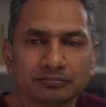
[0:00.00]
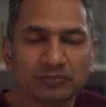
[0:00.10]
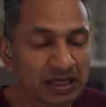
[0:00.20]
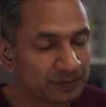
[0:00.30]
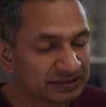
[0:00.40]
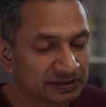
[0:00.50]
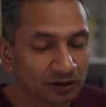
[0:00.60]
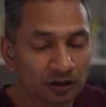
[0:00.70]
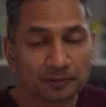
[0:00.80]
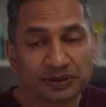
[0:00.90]
Maybe they'll
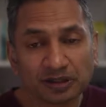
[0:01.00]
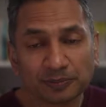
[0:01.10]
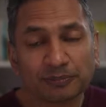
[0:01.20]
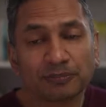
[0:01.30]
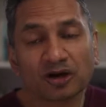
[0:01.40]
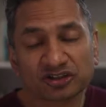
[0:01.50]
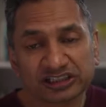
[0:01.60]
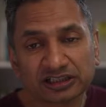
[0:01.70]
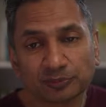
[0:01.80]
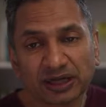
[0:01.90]
open up a
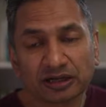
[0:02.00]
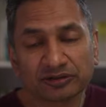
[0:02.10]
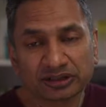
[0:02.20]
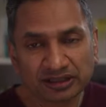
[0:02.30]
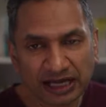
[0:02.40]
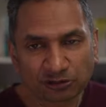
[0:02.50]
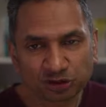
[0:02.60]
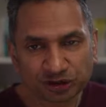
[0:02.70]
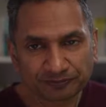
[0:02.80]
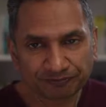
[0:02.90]
mocktail bar in the
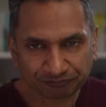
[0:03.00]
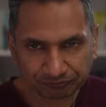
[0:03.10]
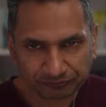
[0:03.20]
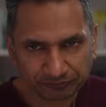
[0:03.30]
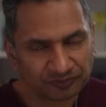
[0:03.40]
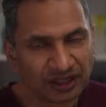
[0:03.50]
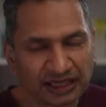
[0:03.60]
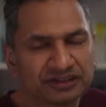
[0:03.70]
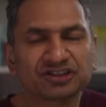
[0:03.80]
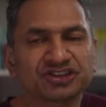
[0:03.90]
lounge
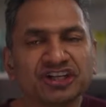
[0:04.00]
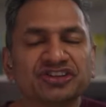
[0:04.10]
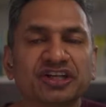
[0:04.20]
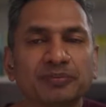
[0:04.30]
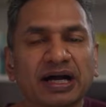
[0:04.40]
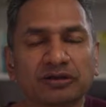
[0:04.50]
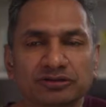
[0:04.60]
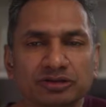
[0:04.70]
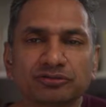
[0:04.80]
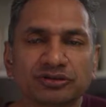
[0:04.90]
and a shisha bar
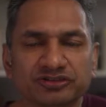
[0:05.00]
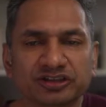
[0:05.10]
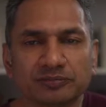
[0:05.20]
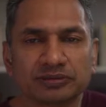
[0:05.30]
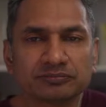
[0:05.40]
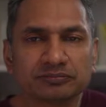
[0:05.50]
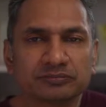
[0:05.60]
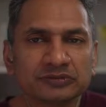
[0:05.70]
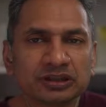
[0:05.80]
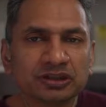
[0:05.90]
on the rooftop.
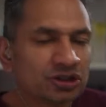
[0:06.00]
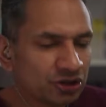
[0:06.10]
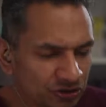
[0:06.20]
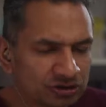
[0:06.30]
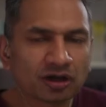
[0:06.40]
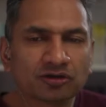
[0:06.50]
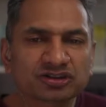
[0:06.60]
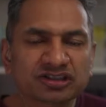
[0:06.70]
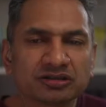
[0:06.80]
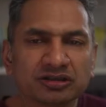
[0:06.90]
Who
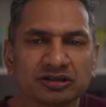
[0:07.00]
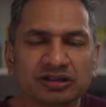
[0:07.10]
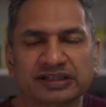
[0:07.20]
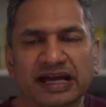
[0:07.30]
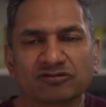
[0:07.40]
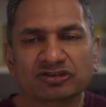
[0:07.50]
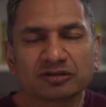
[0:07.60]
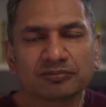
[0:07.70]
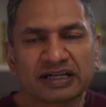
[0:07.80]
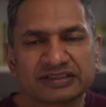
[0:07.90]
knows? The
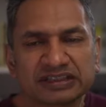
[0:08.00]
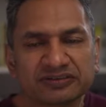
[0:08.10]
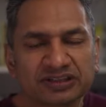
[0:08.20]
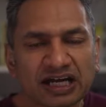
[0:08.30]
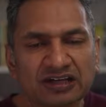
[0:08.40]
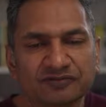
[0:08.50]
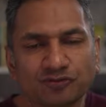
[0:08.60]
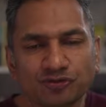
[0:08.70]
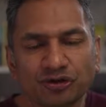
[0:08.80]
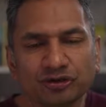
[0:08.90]
council might even have
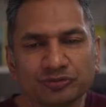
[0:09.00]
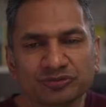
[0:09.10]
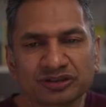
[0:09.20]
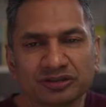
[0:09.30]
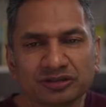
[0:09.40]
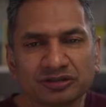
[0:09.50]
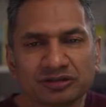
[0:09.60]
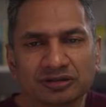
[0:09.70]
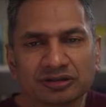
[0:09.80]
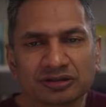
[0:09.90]
rooms
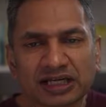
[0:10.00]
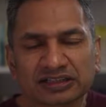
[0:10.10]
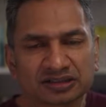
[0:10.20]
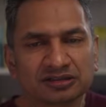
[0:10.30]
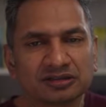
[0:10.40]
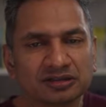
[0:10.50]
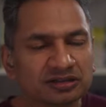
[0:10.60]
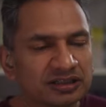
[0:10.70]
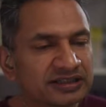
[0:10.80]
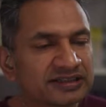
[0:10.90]
that
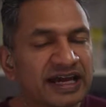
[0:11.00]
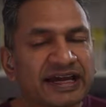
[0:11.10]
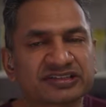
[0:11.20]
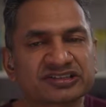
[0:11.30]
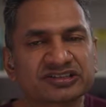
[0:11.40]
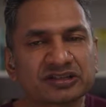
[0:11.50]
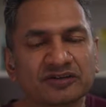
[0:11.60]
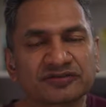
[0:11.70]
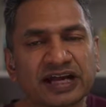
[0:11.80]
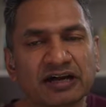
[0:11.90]
the guests
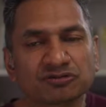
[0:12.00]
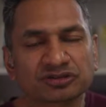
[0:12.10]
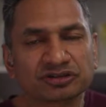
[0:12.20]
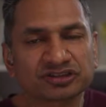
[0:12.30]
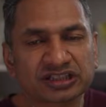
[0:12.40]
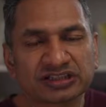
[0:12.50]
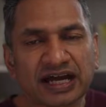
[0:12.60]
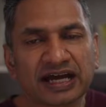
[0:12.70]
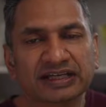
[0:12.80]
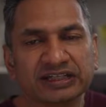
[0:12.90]
of councillors can
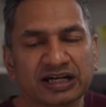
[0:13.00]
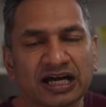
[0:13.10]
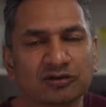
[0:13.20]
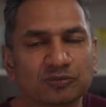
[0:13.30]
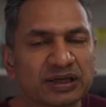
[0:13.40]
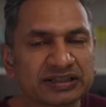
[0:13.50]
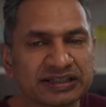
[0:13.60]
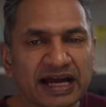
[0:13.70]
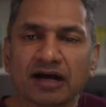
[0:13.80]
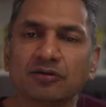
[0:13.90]
hire out by
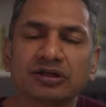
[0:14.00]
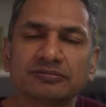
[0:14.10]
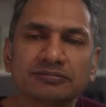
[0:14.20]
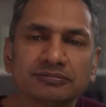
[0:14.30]
the hour,